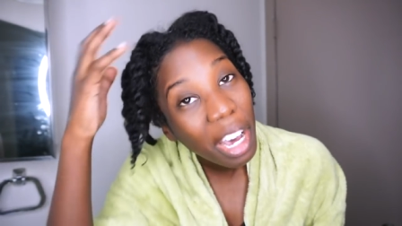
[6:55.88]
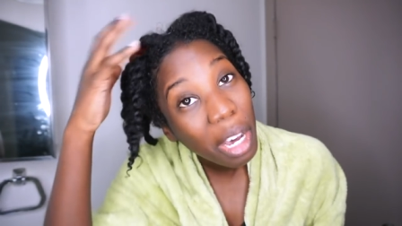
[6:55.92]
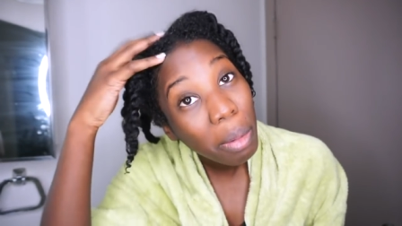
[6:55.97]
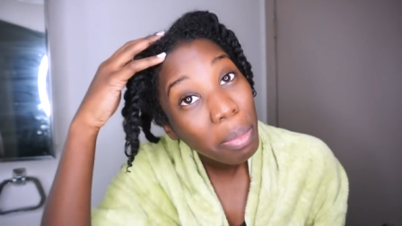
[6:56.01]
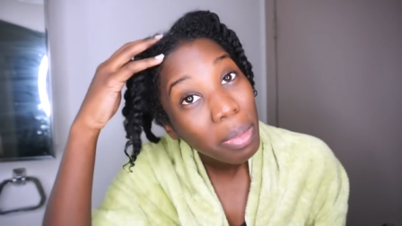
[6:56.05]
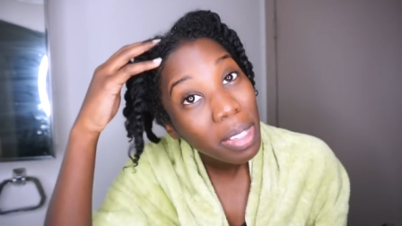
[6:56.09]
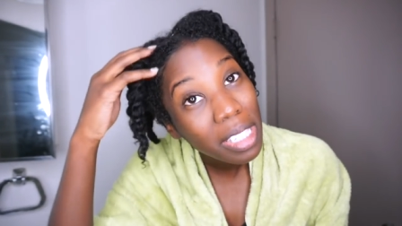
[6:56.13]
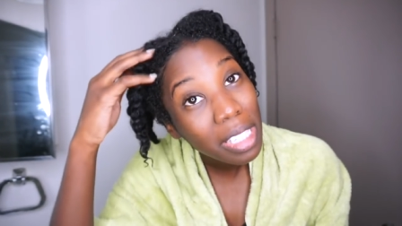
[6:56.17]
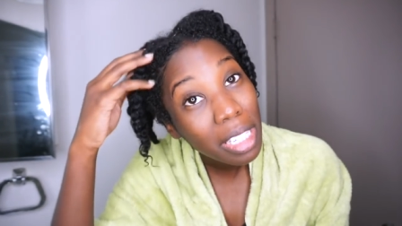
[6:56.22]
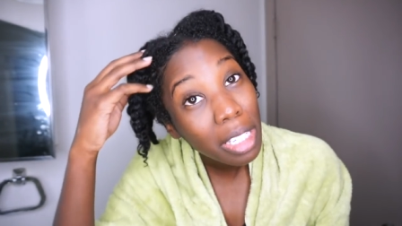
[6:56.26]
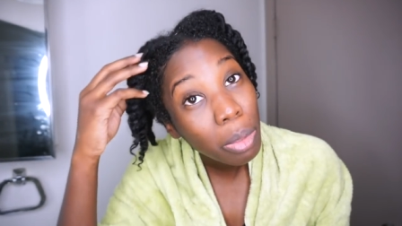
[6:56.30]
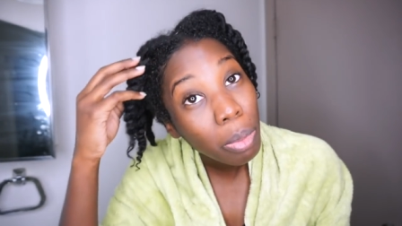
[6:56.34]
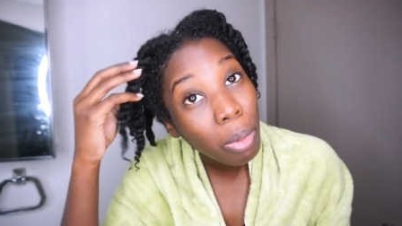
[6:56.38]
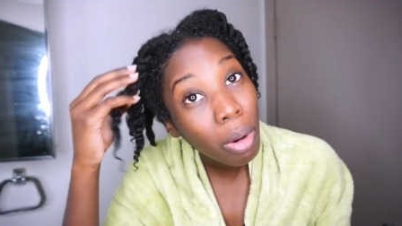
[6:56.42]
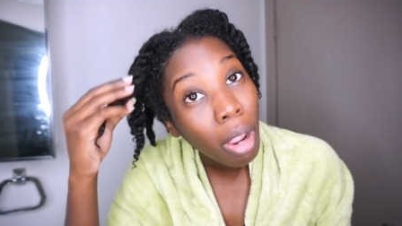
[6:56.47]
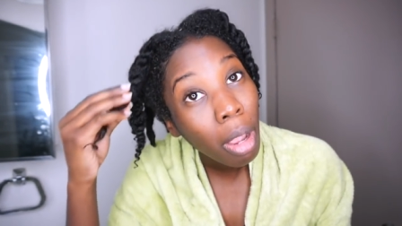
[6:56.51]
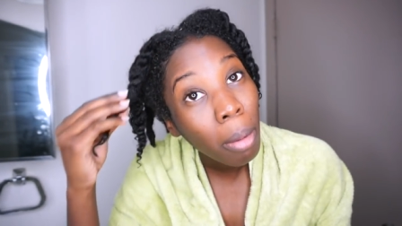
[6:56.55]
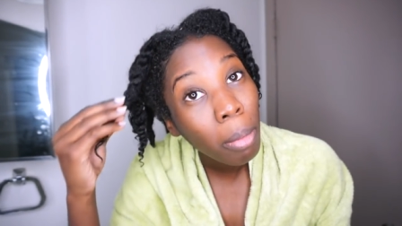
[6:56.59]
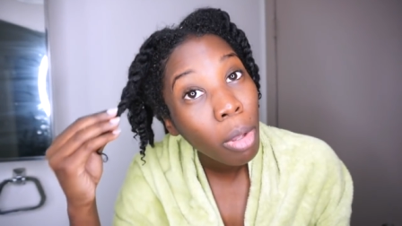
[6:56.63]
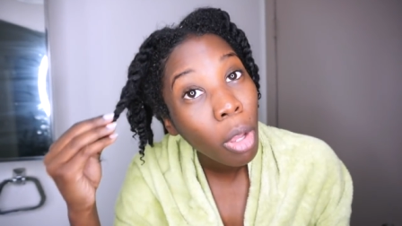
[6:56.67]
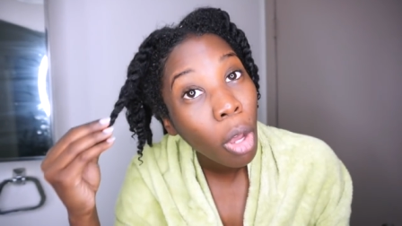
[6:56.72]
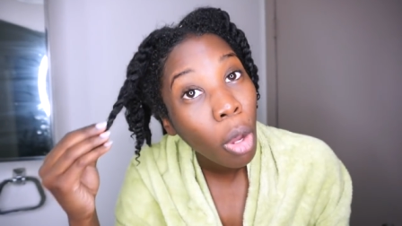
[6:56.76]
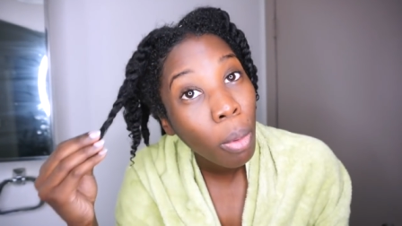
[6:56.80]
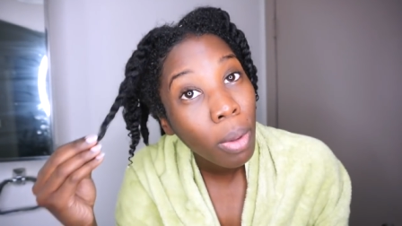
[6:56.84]
um, this is where
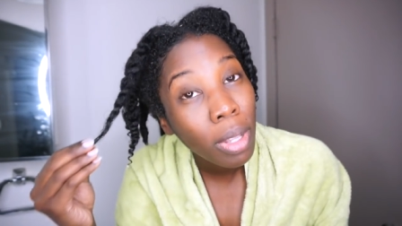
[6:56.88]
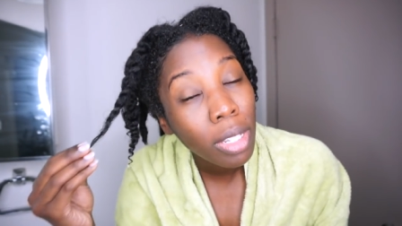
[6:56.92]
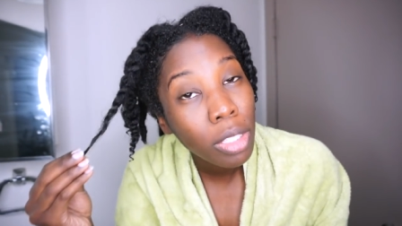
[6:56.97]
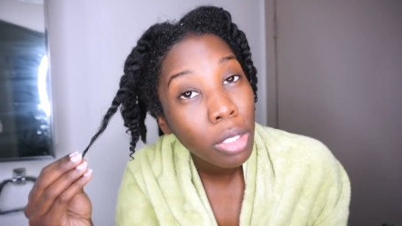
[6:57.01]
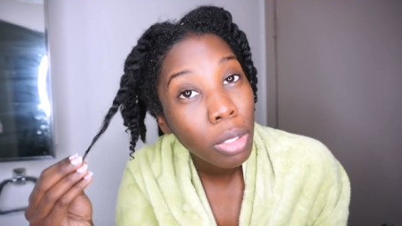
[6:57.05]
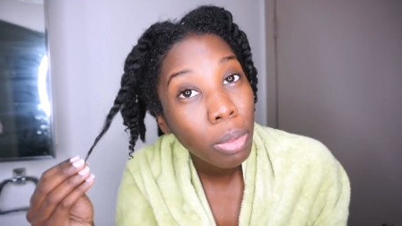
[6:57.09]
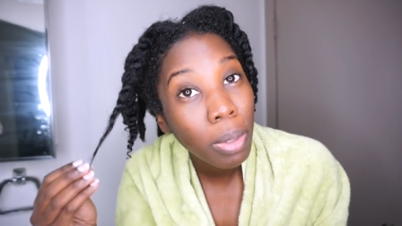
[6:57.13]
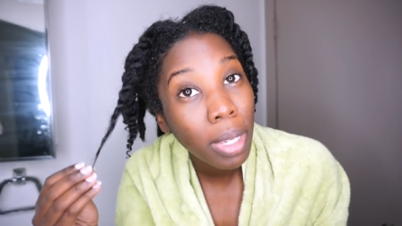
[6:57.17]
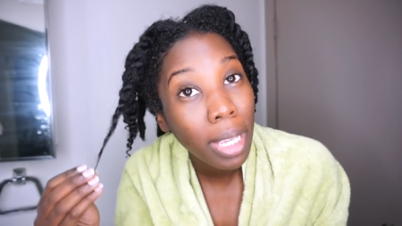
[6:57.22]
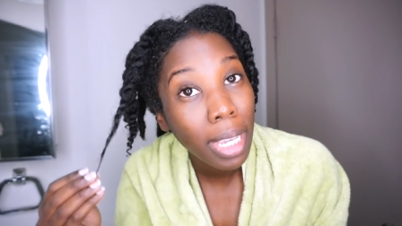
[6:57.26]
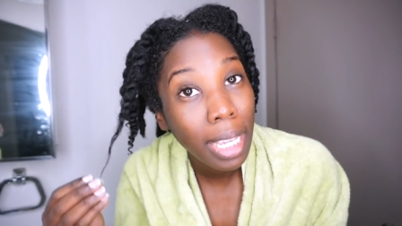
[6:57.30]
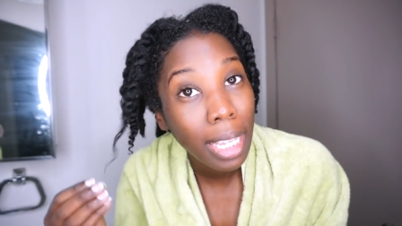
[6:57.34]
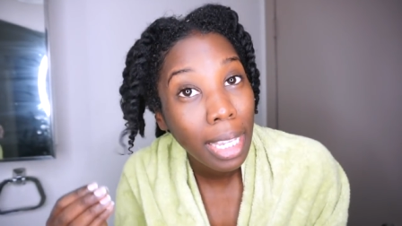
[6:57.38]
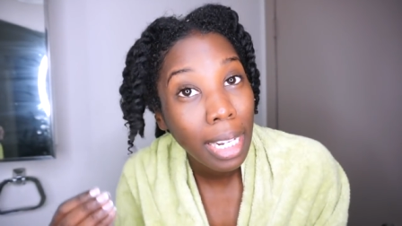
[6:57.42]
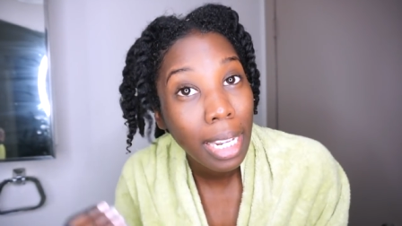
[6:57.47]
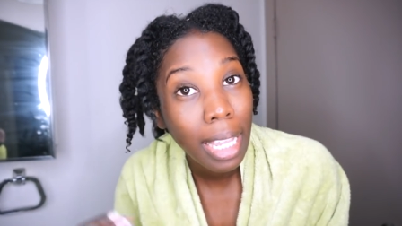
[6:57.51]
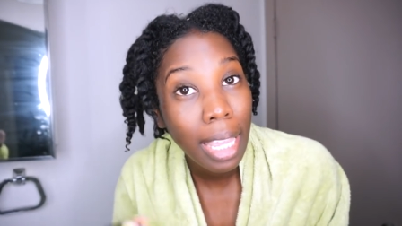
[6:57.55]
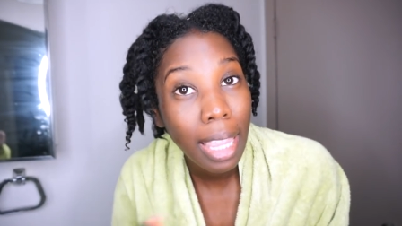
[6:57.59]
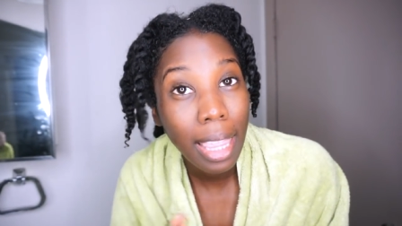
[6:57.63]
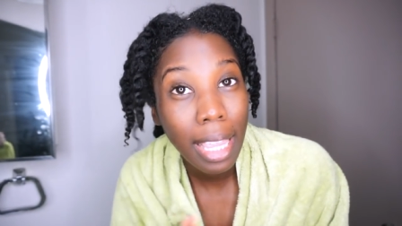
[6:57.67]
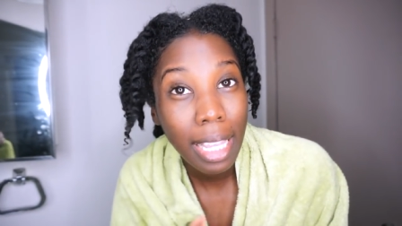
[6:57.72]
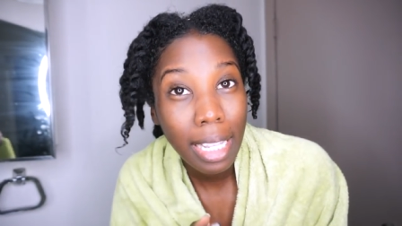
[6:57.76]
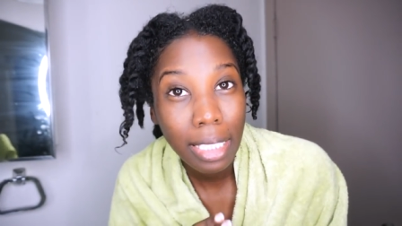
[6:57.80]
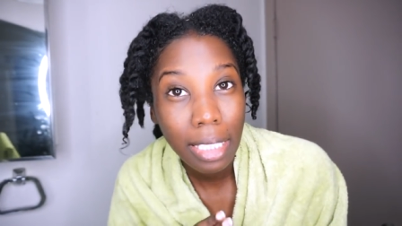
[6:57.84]
I'm going to
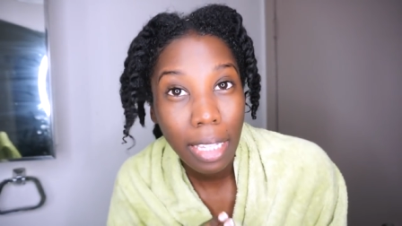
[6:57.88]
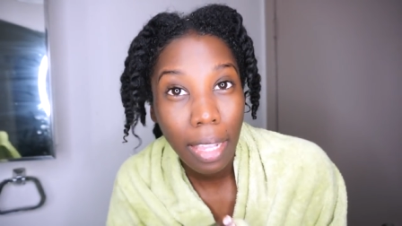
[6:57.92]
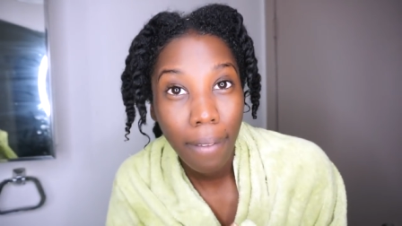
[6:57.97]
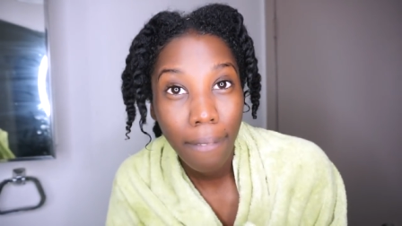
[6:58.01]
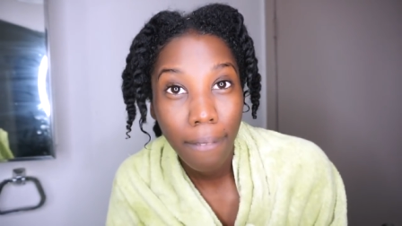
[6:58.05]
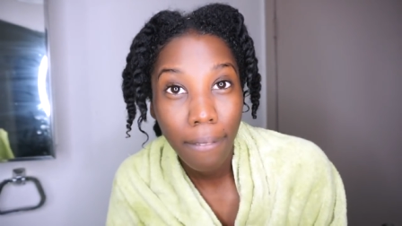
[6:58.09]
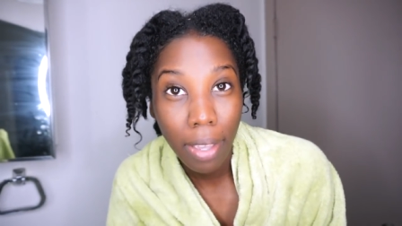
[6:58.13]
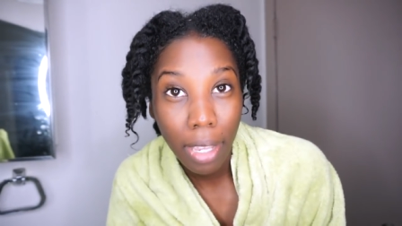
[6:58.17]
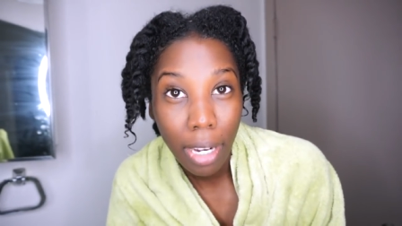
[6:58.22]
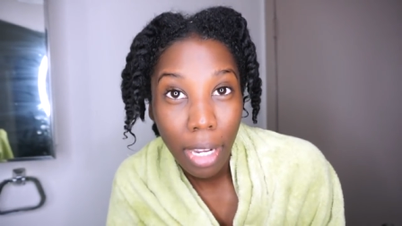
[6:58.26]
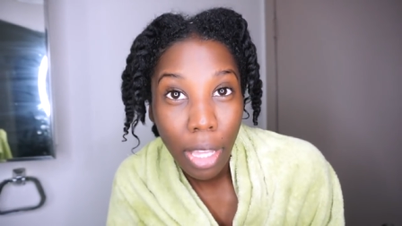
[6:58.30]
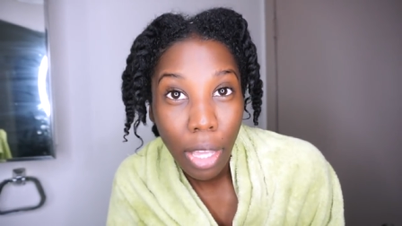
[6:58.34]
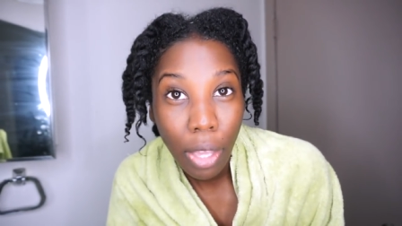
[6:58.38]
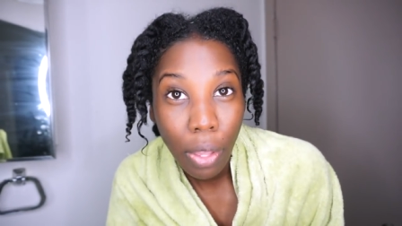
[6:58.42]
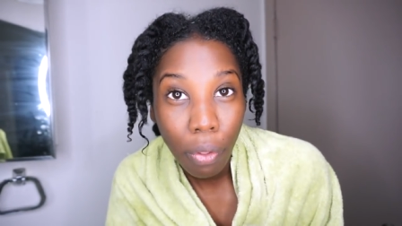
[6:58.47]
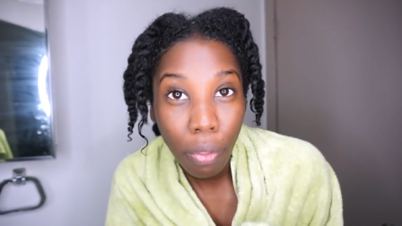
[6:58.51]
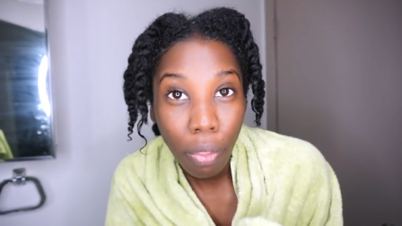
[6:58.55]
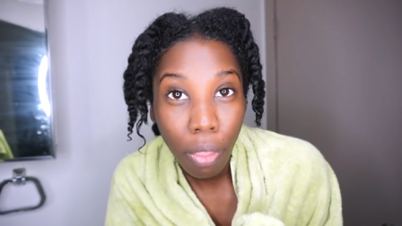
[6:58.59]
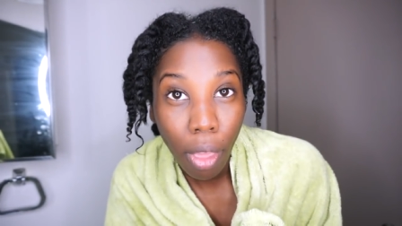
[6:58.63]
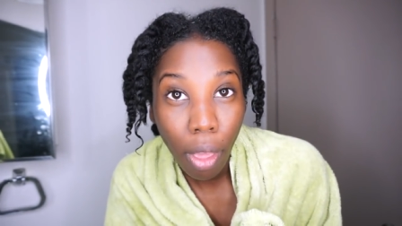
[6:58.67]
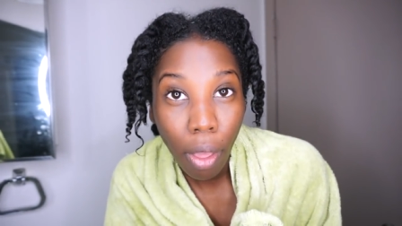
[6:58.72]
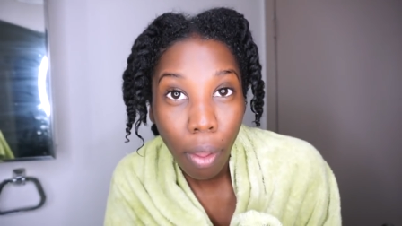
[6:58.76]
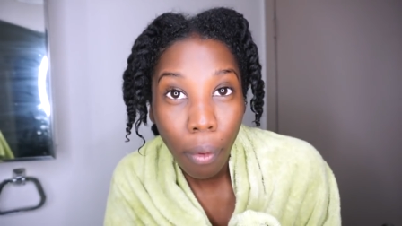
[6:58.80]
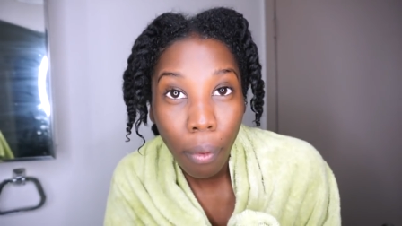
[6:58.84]
end this
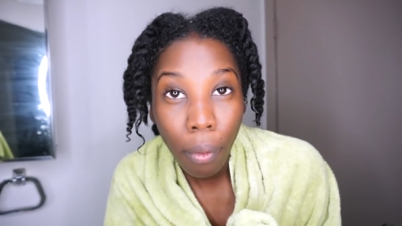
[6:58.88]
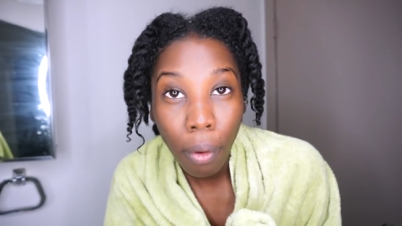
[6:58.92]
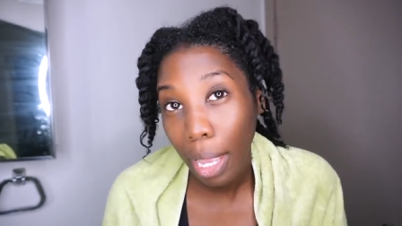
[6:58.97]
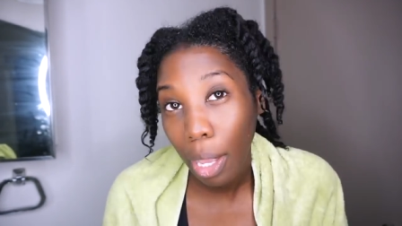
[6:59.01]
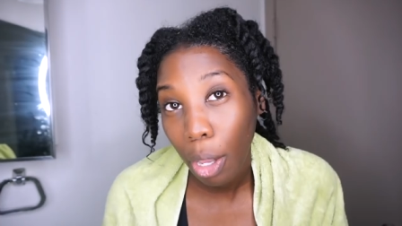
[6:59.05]
video though.